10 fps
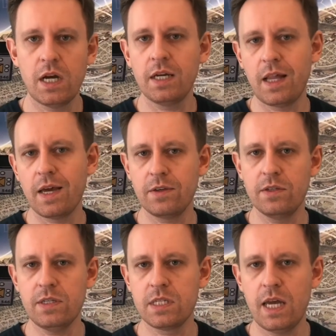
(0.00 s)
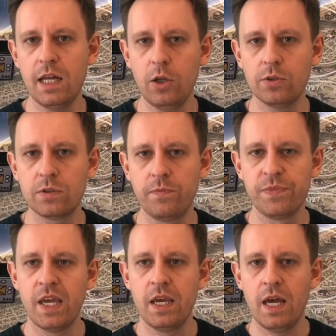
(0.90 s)
I like this a lot.
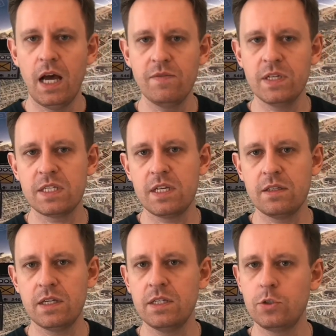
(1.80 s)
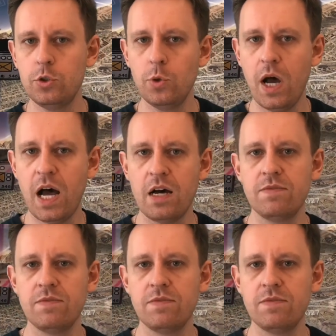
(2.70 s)
Having said that, you have